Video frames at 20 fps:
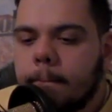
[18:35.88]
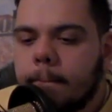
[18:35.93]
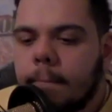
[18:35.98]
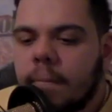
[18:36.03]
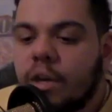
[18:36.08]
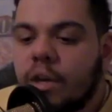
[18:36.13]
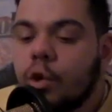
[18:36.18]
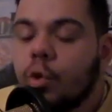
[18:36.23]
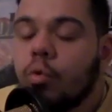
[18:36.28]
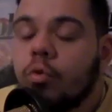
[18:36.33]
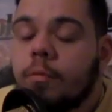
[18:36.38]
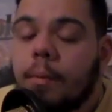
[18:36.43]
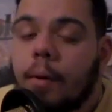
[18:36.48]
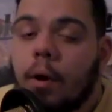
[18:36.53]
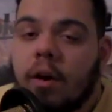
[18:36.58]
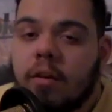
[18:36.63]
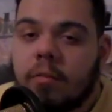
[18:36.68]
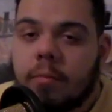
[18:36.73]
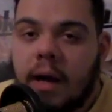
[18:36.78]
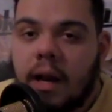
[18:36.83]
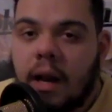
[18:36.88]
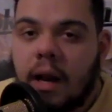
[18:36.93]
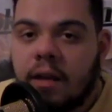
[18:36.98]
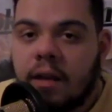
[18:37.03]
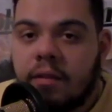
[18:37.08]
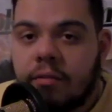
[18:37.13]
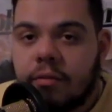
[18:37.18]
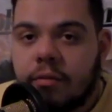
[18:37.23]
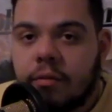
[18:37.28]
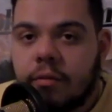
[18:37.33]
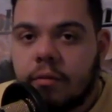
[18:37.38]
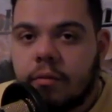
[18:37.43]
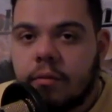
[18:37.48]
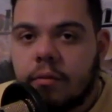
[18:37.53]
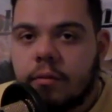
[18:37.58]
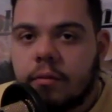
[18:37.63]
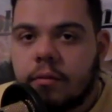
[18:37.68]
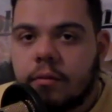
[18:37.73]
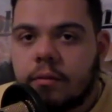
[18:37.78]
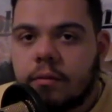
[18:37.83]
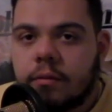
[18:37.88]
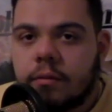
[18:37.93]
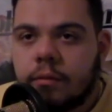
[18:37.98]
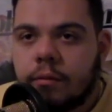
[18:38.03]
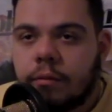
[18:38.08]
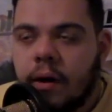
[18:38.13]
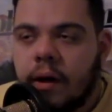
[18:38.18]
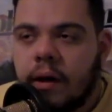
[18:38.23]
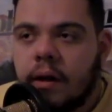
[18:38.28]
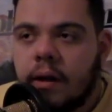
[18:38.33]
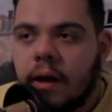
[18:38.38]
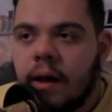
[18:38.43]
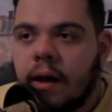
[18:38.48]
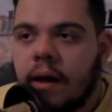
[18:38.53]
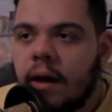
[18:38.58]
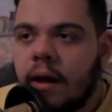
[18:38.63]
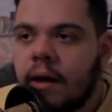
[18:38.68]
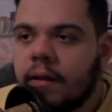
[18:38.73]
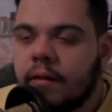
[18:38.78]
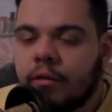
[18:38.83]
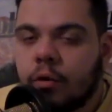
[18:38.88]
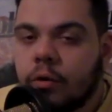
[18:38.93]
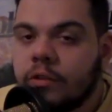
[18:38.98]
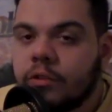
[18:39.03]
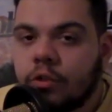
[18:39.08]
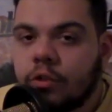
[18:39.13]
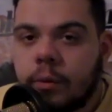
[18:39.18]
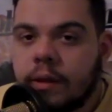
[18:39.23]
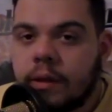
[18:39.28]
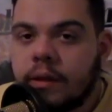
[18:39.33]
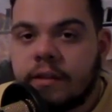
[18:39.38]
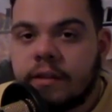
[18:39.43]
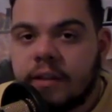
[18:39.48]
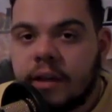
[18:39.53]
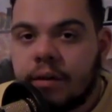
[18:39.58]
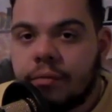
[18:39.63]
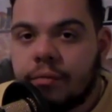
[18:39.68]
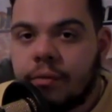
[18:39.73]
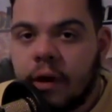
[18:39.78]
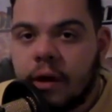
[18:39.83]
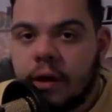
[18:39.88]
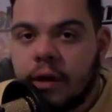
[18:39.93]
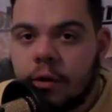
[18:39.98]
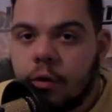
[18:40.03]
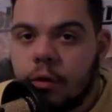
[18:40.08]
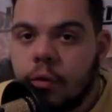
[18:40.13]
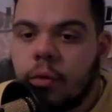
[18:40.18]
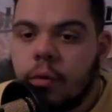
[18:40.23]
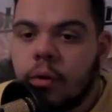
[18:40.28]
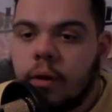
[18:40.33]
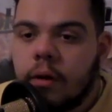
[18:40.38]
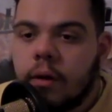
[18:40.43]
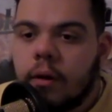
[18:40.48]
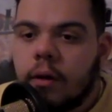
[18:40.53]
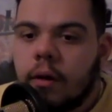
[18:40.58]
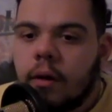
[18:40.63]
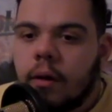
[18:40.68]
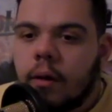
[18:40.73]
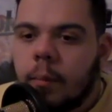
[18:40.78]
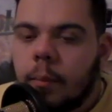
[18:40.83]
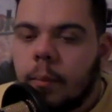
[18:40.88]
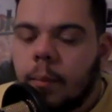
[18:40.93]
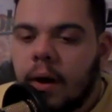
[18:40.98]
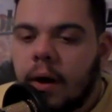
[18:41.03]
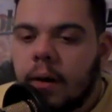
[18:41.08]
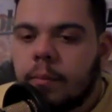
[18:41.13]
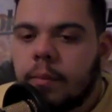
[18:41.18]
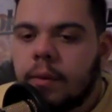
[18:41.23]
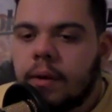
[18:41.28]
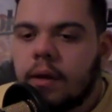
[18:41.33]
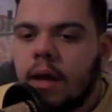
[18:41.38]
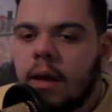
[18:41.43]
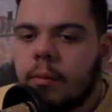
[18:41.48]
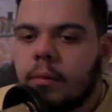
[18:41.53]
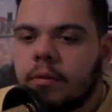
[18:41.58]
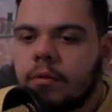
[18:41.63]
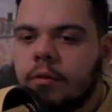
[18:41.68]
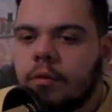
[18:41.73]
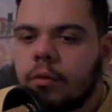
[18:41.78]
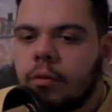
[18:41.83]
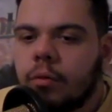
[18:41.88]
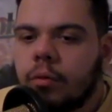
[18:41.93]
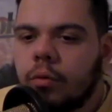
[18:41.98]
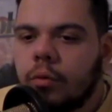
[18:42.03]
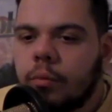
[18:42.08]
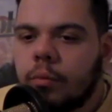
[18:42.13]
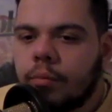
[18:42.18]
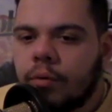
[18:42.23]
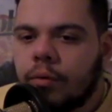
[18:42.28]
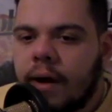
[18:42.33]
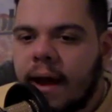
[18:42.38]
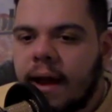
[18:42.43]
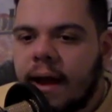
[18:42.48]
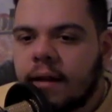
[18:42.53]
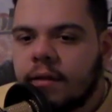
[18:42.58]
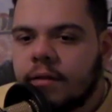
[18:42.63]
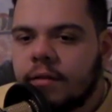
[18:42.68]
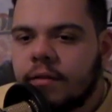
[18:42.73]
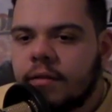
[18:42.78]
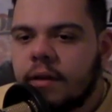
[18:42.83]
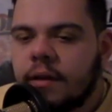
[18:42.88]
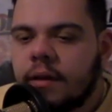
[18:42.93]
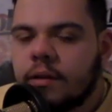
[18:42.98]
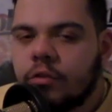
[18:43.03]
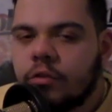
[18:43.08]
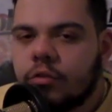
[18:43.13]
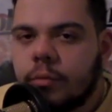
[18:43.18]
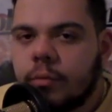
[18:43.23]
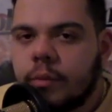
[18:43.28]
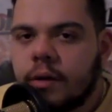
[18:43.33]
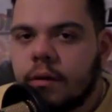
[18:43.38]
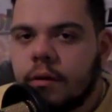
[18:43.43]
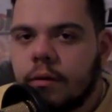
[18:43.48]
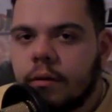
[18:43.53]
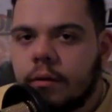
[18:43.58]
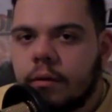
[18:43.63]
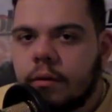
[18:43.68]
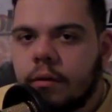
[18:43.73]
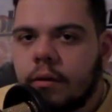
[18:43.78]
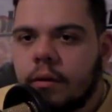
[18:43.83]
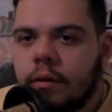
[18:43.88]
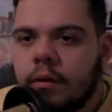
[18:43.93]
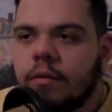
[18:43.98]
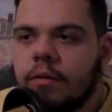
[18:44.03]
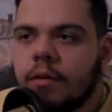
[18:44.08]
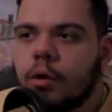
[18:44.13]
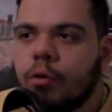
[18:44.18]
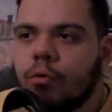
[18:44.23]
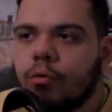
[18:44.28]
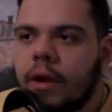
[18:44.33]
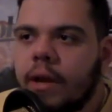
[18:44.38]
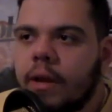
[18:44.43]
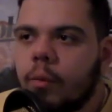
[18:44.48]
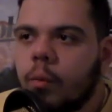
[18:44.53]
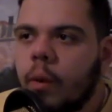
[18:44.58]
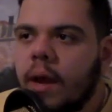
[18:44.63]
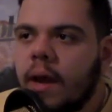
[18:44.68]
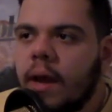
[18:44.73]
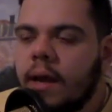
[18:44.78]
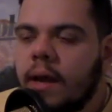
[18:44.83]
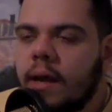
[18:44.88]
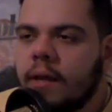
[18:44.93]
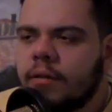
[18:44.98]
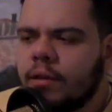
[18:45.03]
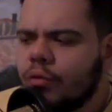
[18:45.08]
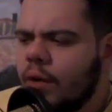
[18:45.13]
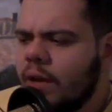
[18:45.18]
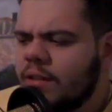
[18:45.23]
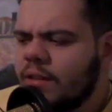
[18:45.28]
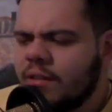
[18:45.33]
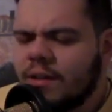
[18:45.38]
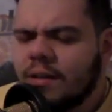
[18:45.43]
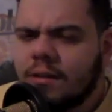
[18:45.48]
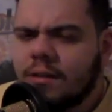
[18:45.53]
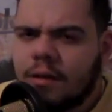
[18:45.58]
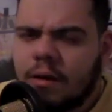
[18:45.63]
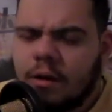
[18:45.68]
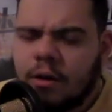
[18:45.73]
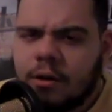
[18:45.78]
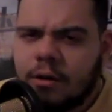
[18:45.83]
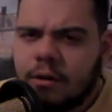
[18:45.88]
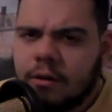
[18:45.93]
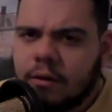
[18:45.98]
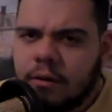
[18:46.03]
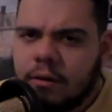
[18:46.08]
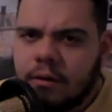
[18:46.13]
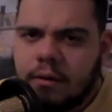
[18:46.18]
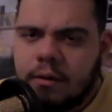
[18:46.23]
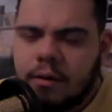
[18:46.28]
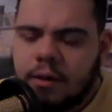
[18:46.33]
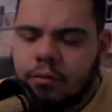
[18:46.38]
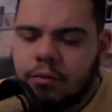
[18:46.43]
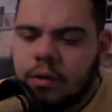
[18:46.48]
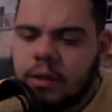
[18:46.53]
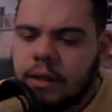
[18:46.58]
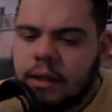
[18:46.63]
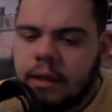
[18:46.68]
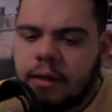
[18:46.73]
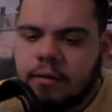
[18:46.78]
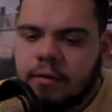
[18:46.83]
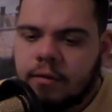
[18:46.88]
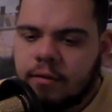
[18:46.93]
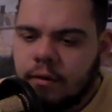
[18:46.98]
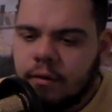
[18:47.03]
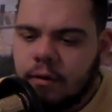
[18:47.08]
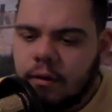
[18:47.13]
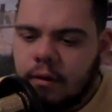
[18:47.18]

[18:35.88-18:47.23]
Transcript: huge part of my life, right? There's only so many things I can fucking do. But being able to practice an instrument is a great way. It's a great skill to learn. It really is.